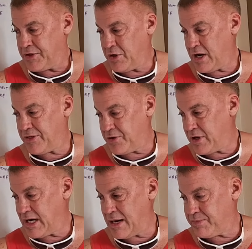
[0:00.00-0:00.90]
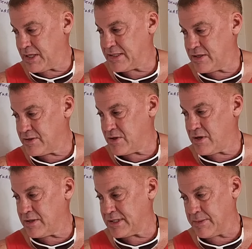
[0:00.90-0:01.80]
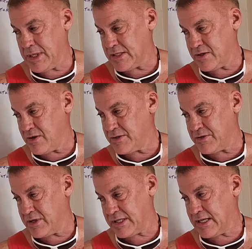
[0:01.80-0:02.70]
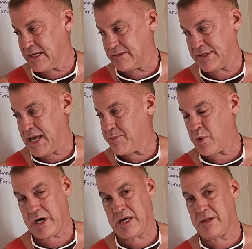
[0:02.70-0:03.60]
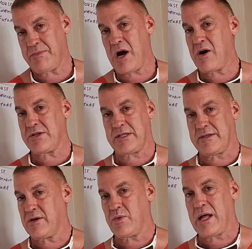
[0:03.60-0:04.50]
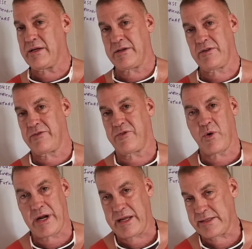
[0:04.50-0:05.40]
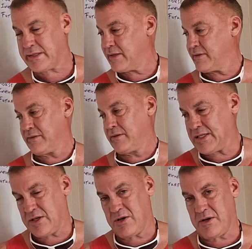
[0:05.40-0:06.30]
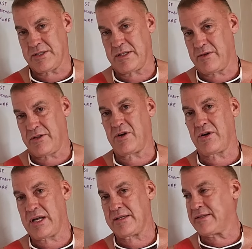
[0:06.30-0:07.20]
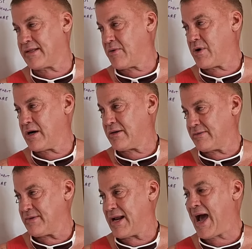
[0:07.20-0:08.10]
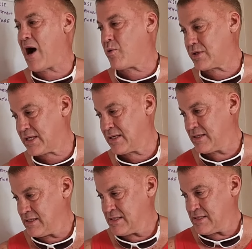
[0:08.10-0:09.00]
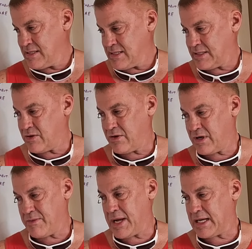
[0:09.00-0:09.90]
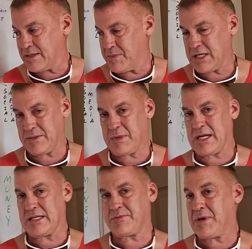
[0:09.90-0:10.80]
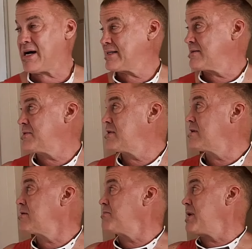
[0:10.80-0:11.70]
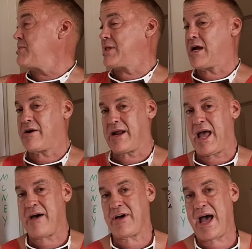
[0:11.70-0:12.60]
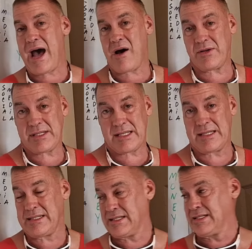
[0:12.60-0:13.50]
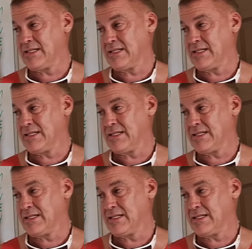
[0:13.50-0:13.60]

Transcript: 30, 39 plus years old. Some of these girls are just going to keep working in the bars until well into their 40s. Some of these girls in their 30s, they want out. So they're going to make as much money as possible. Maybe they already have a house.